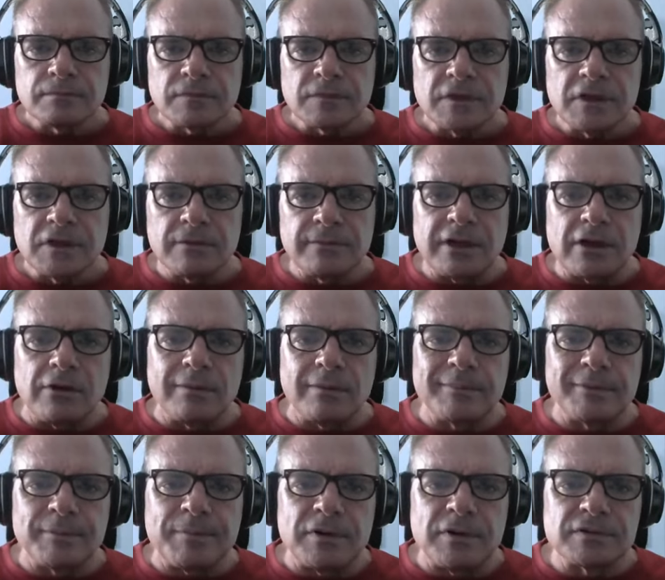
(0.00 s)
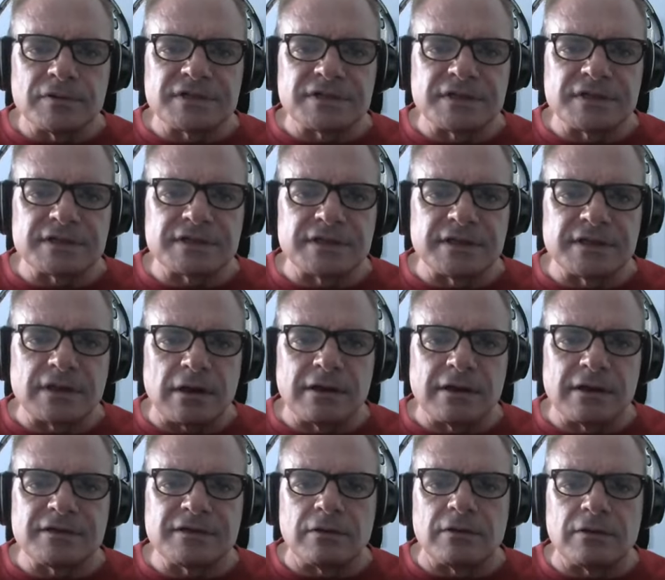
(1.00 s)
Here we go. I'm going to post this link. All
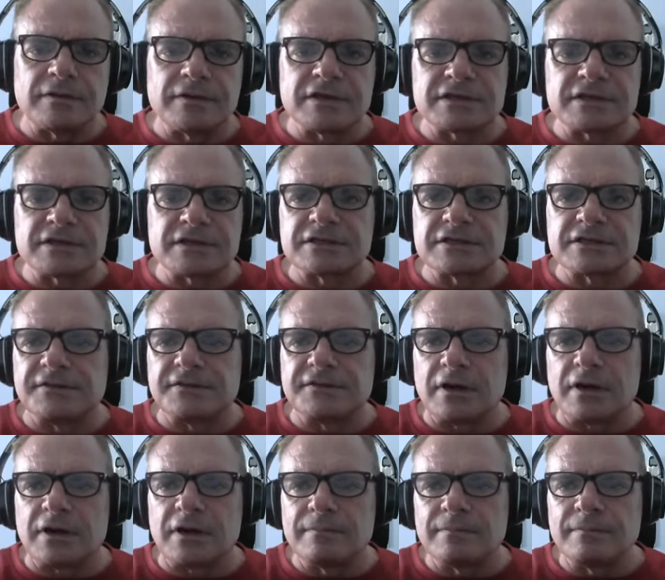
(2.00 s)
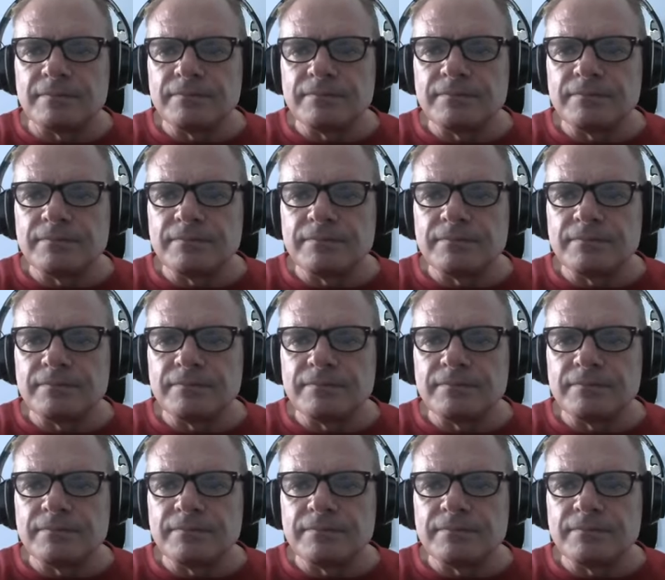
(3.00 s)
right, don't, this is from